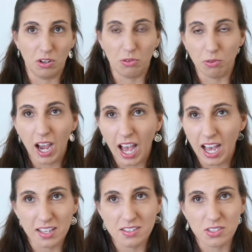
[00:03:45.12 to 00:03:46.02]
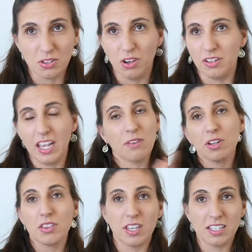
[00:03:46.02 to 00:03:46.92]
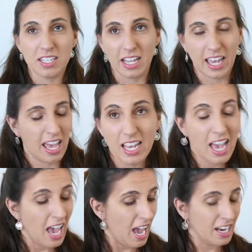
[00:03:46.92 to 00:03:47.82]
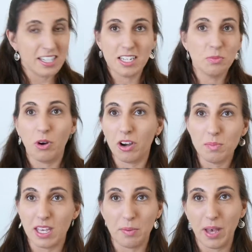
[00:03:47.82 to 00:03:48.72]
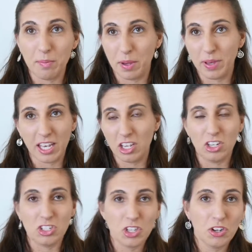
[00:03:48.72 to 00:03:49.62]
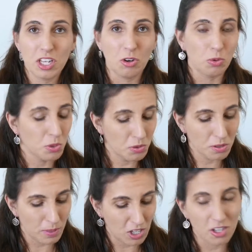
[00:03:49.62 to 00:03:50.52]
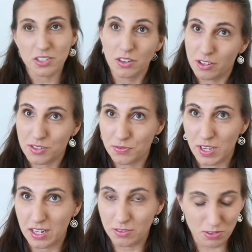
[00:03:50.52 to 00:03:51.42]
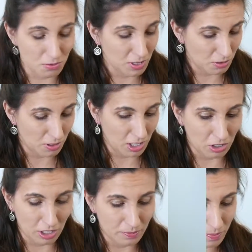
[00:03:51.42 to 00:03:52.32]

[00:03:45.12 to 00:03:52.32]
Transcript: grass, on everything today, and it didn't worry me about my bag getting dirty or ruined because of those feet. It was really good. It